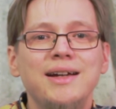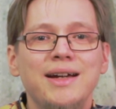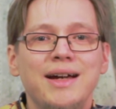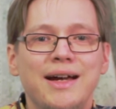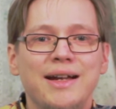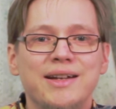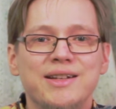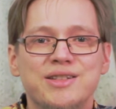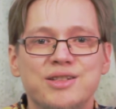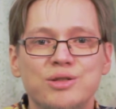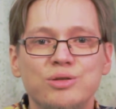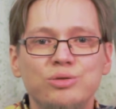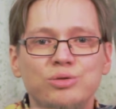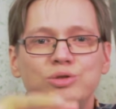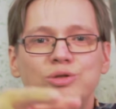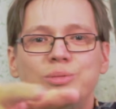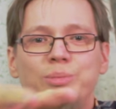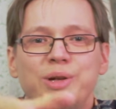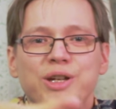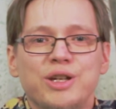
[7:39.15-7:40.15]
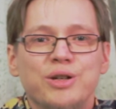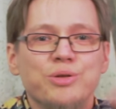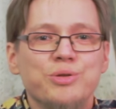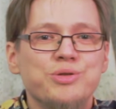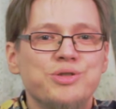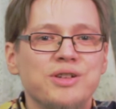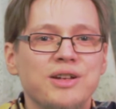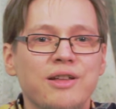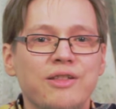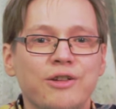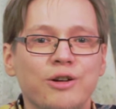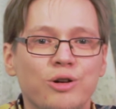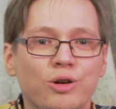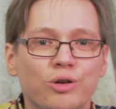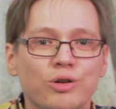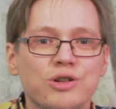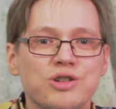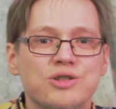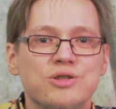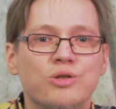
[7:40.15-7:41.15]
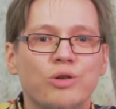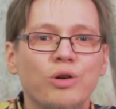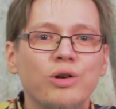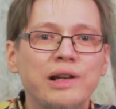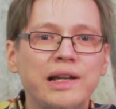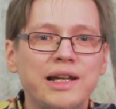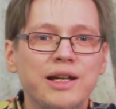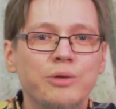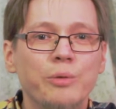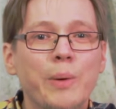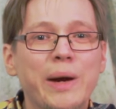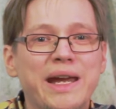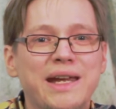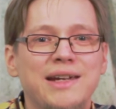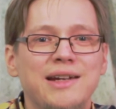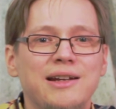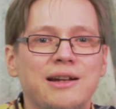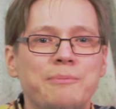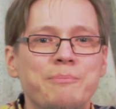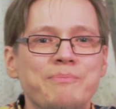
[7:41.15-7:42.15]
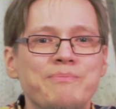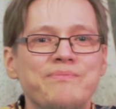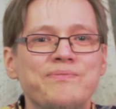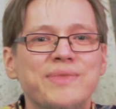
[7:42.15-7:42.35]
and zoom using the scrolling wheel.